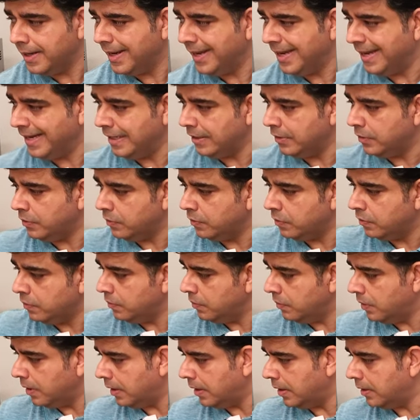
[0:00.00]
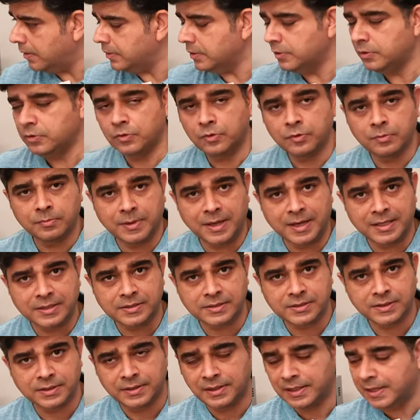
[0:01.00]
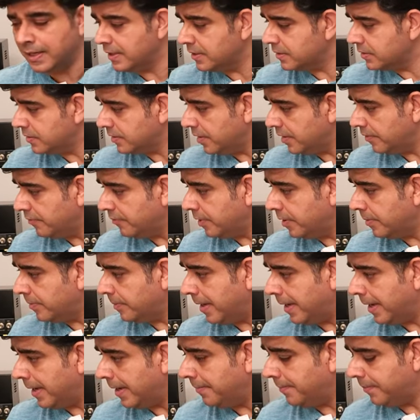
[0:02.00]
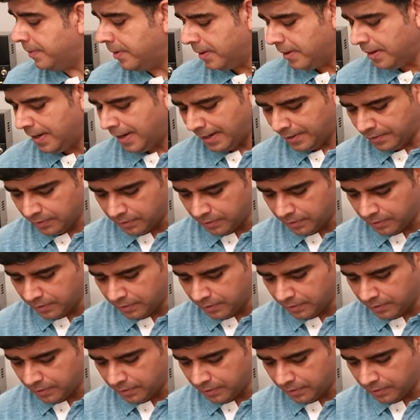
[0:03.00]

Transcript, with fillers: into uh, the Tone Master Deluxe Reverb Amp. I